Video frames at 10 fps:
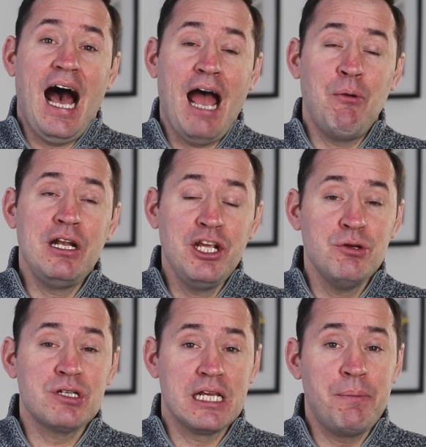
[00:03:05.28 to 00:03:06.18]
I will
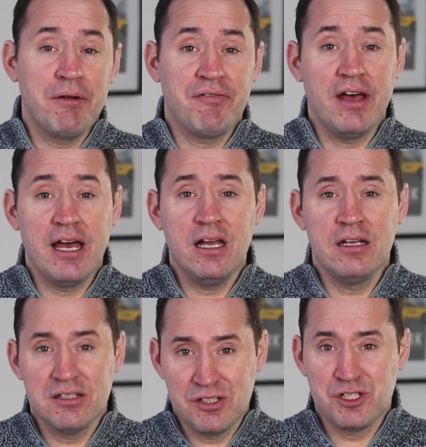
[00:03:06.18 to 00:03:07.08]
usually prefer,
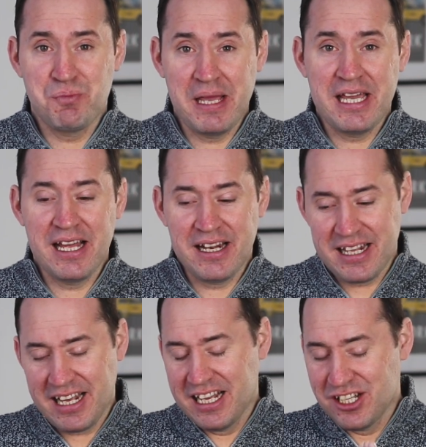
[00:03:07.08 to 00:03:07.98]
speaking
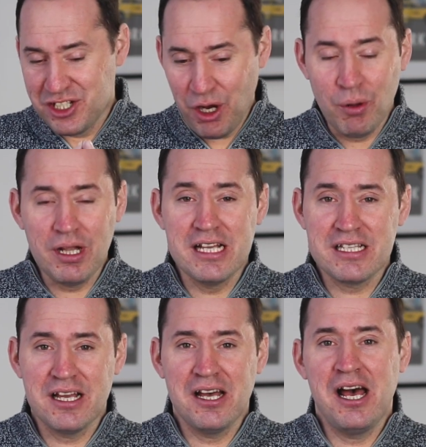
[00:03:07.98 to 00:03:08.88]
solely
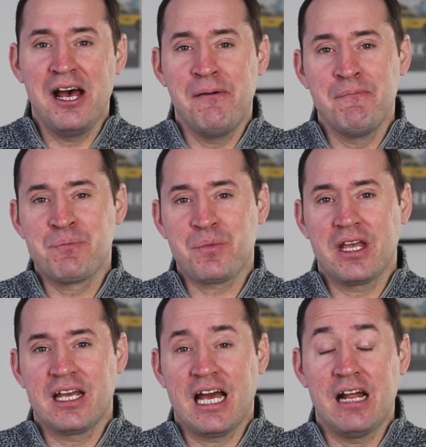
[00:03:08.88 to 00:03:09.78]
as a
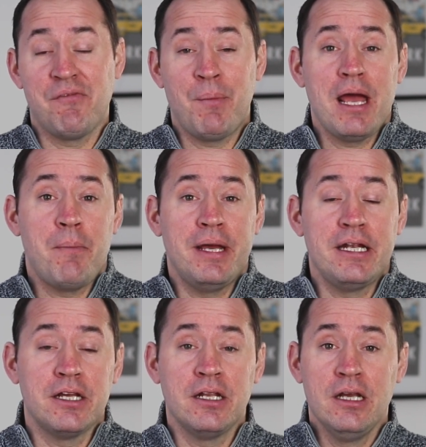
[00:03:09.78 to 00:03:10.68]
kind of my
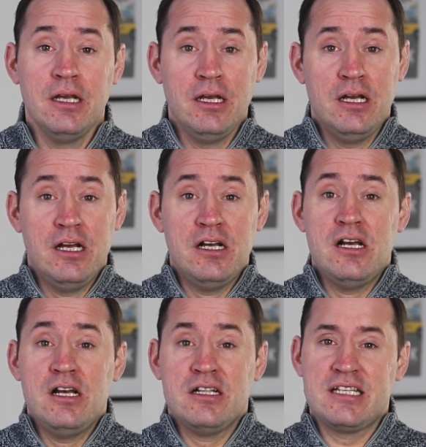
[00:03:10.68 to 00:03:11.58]
opinion,
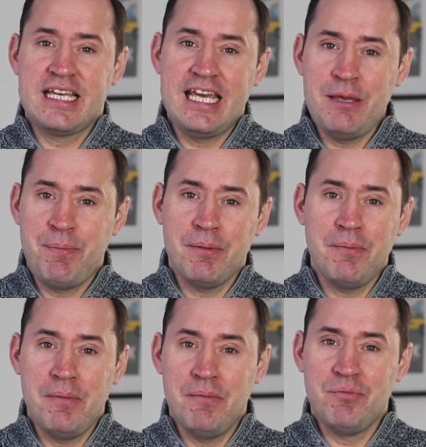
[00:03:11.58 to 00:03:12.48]
to keep
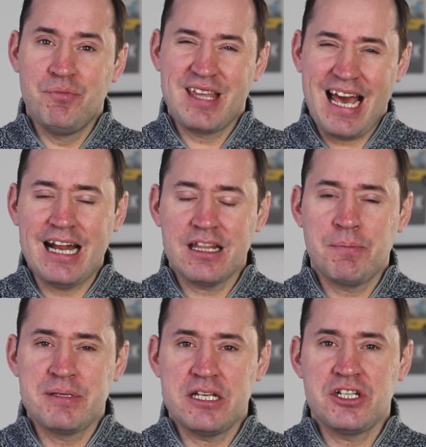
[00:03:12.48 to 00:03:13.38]
kind of the
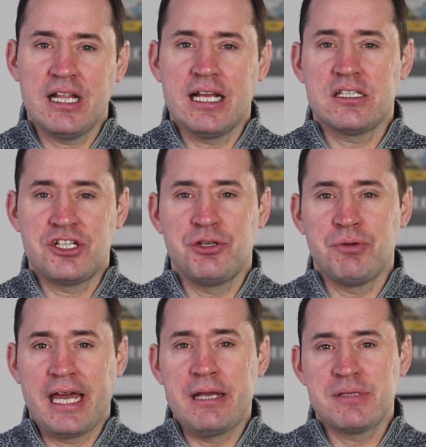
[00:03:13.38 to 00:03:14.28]
position I like to
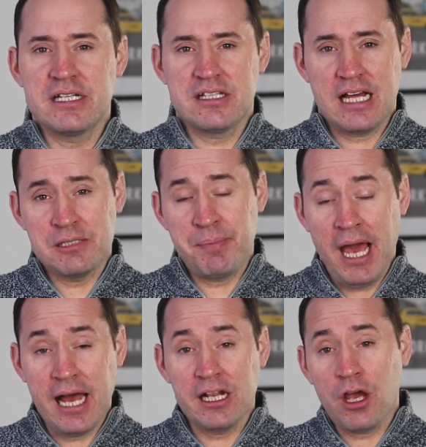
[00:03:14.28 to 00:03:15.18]
shoot games into, that is
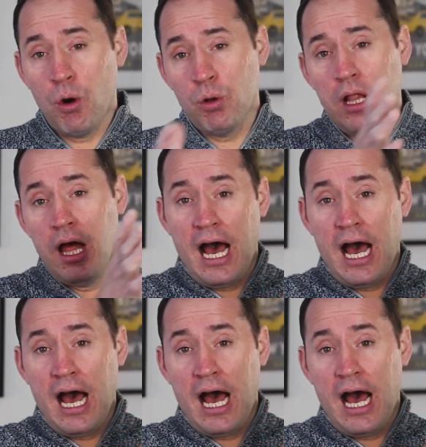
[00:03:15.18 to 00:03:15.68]
behind the goal